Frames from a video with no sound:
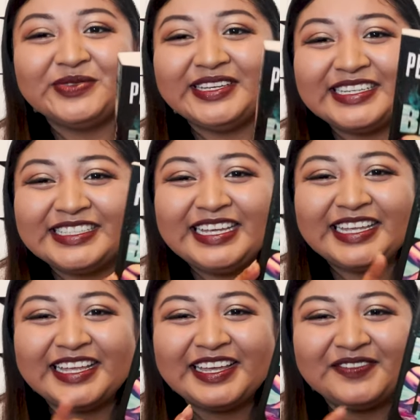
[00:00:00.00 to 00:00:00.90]
books,
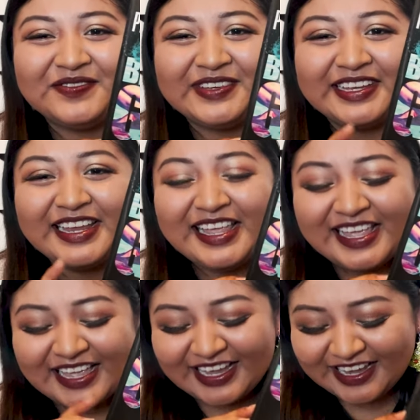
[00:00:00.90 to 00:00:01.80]
um, but
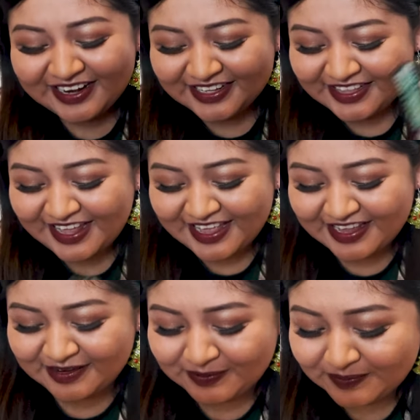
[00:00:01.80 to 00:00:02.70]
I got her that.